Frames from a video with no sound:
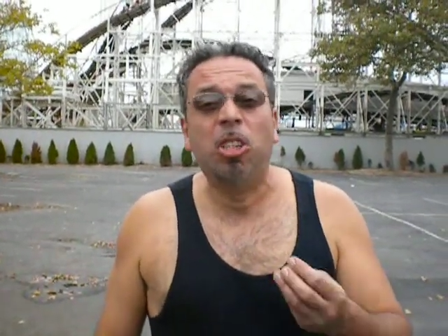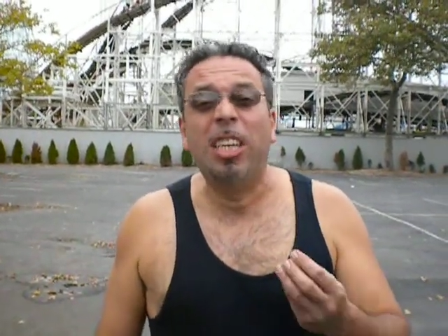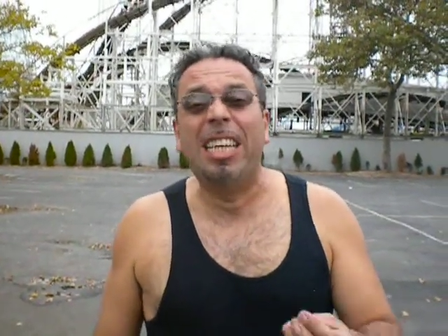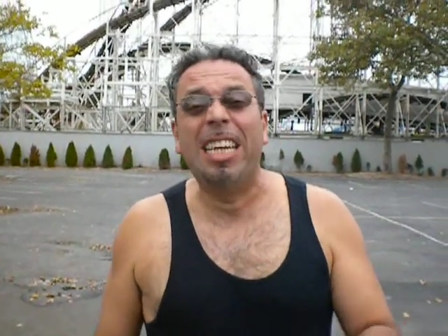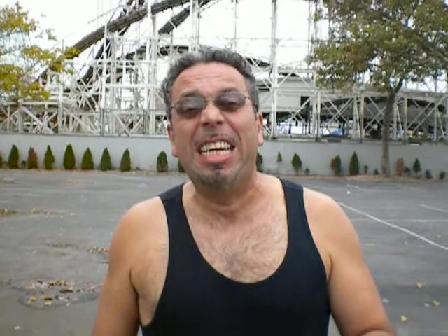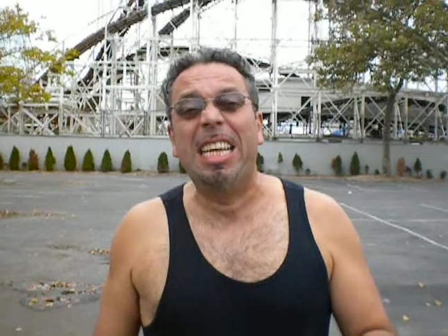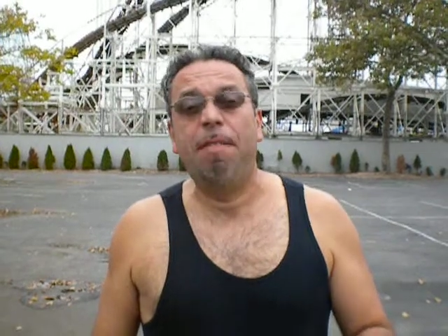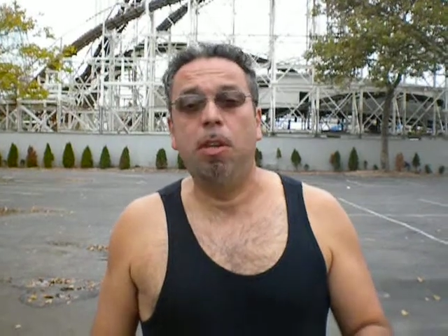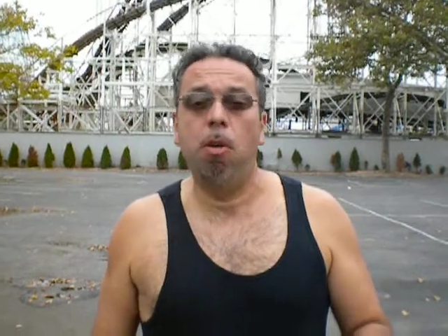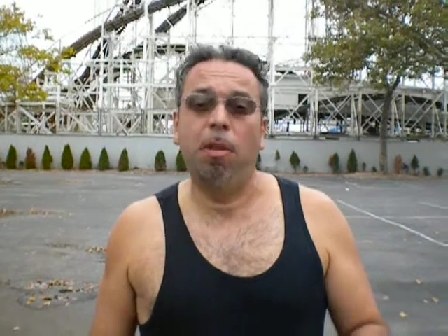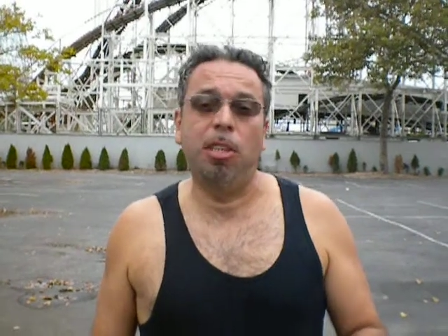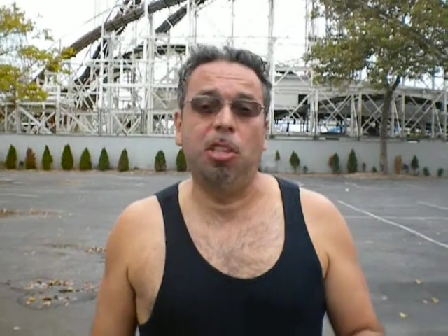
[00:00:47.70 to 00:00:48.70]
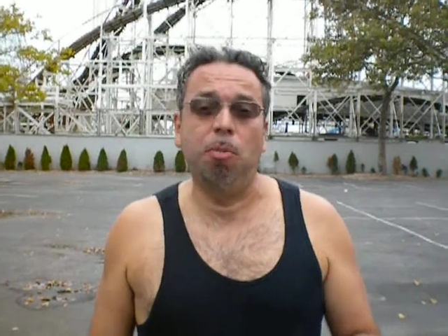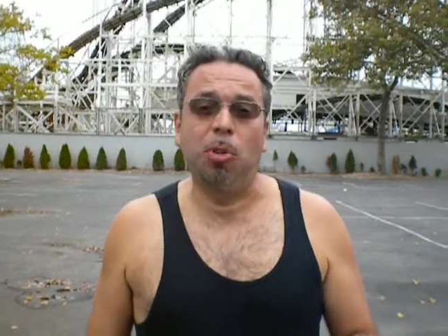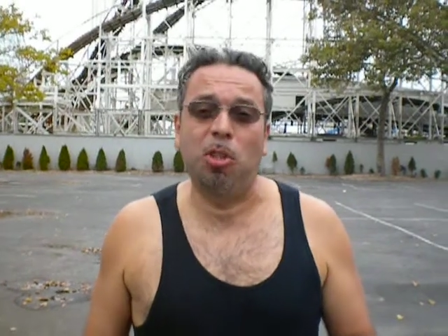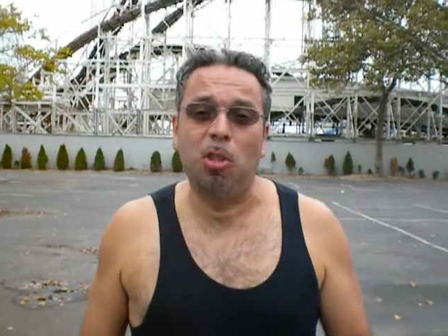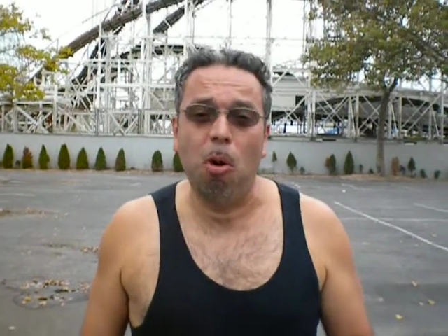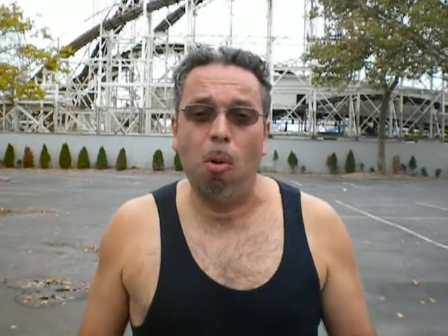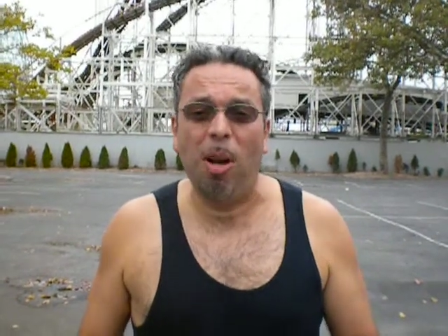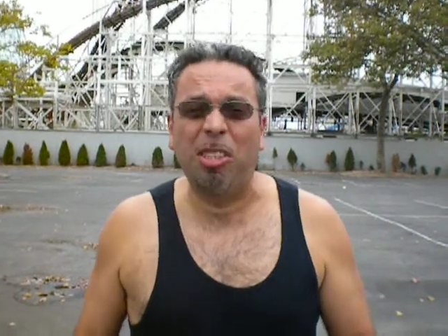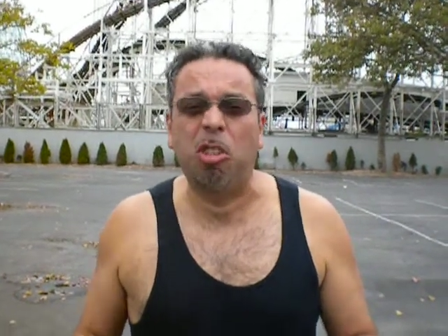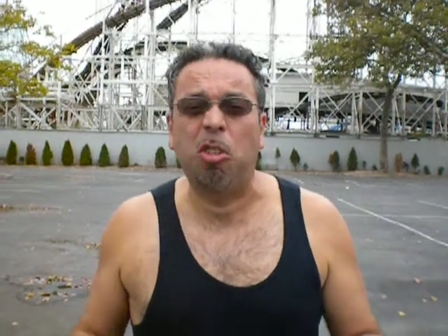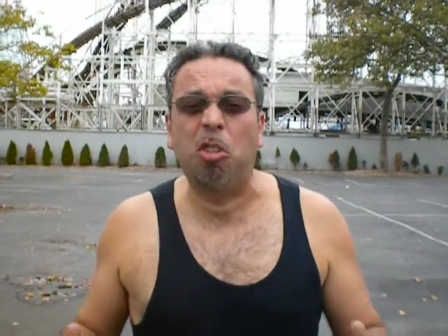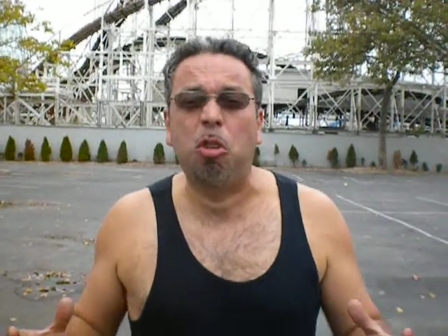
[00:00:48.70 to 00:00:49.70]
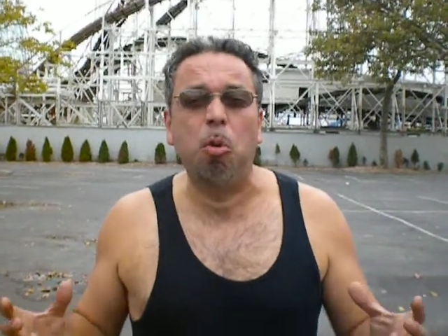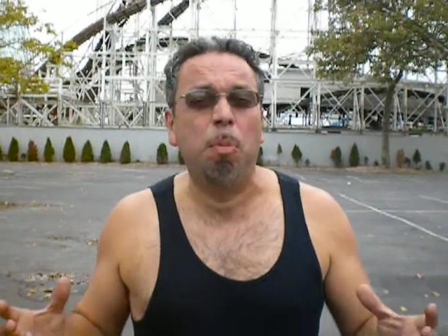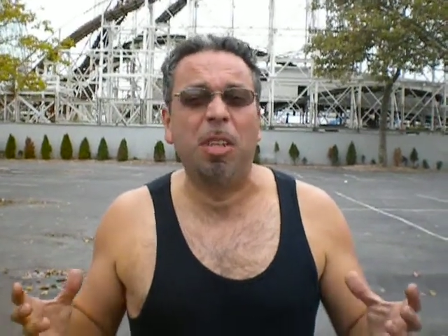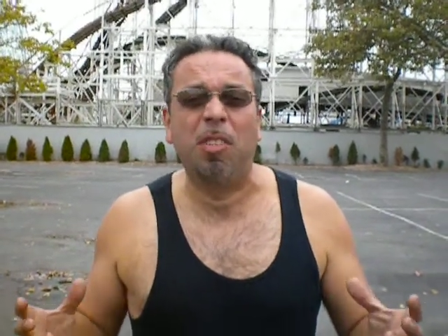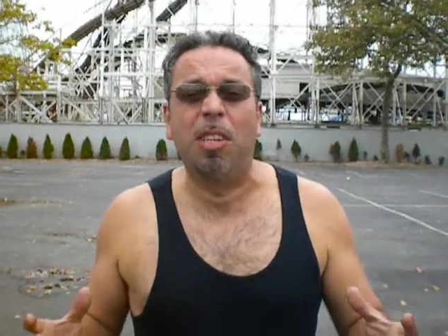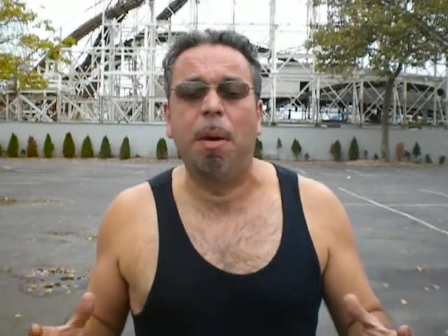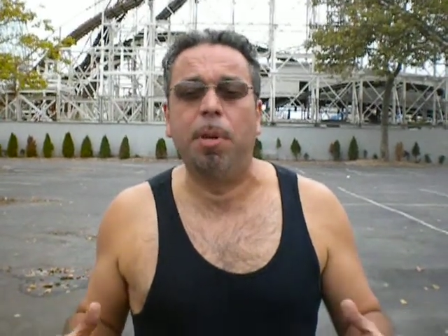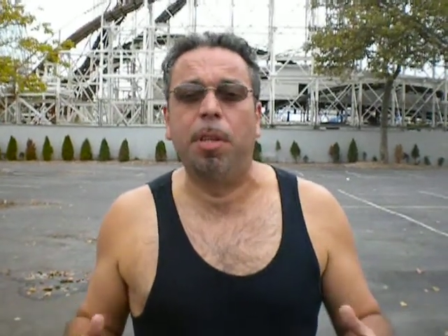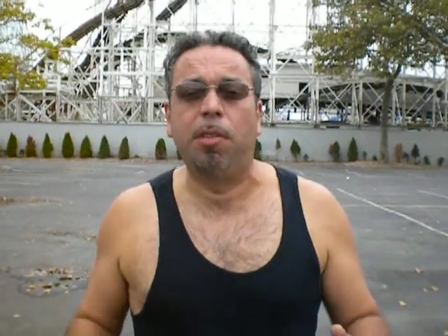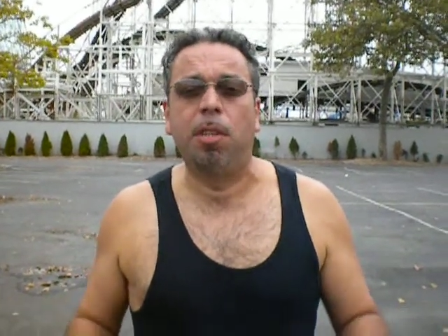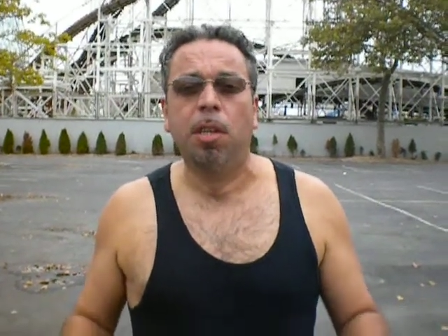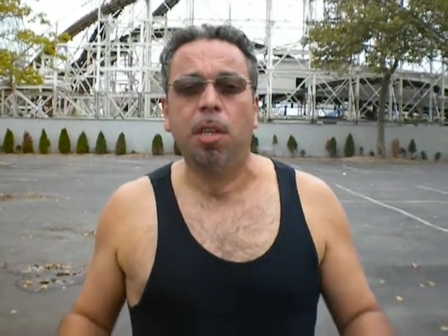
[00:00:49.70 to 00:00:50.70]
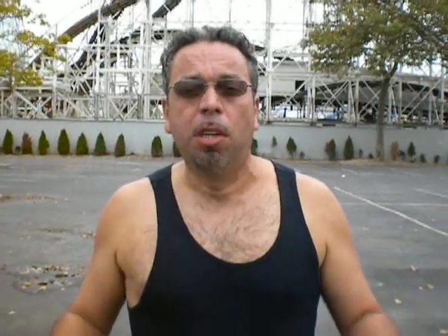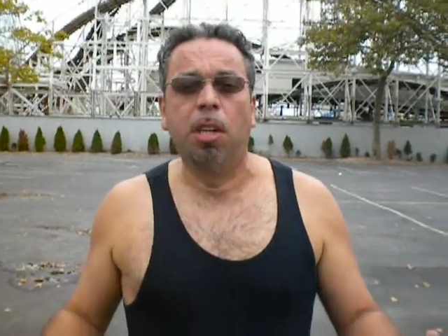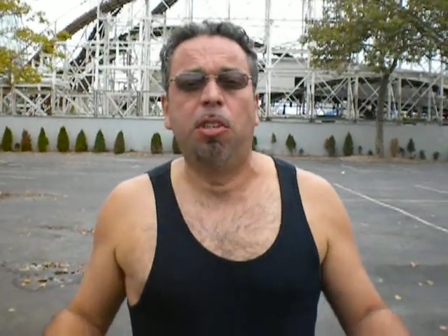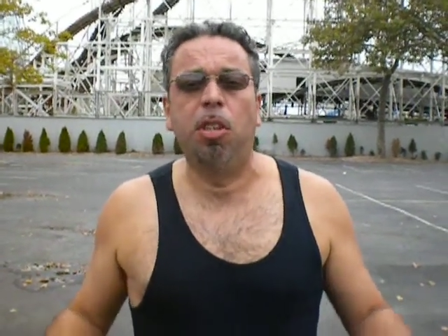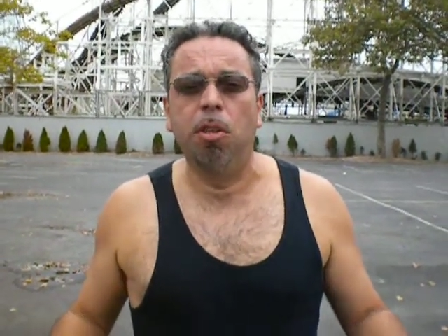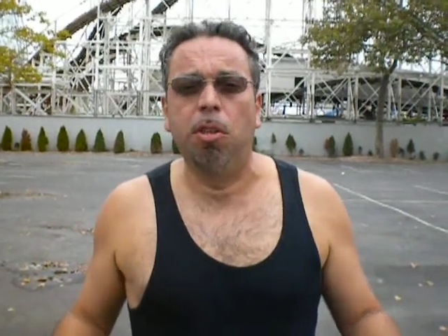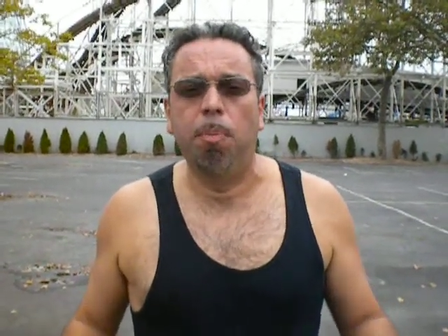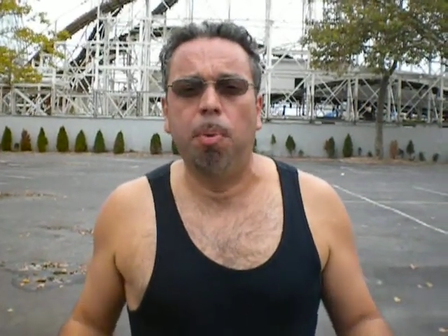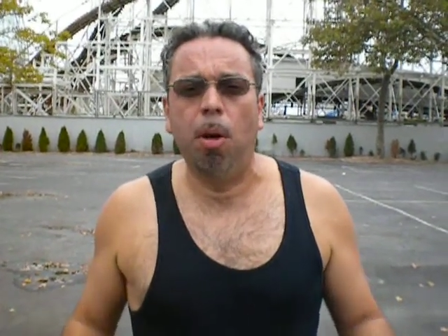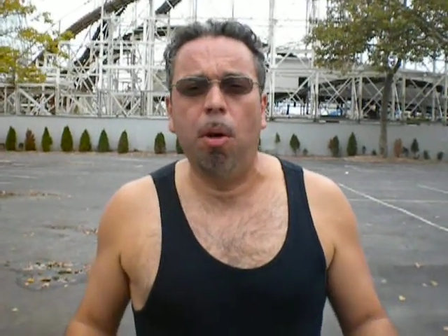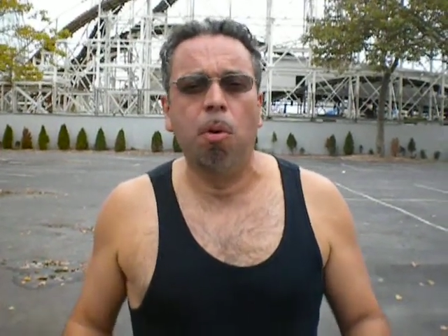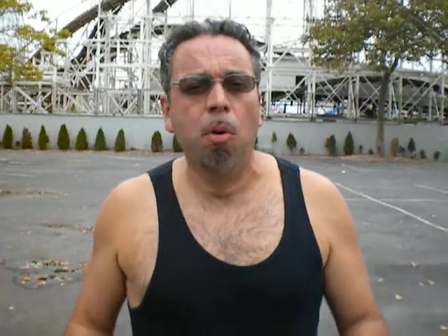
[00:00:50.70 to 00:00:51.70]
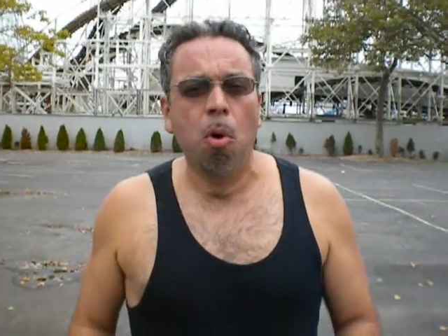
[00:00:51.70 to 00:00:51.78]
She didn't even know that she was snow as cumulus nebulous continued to blow.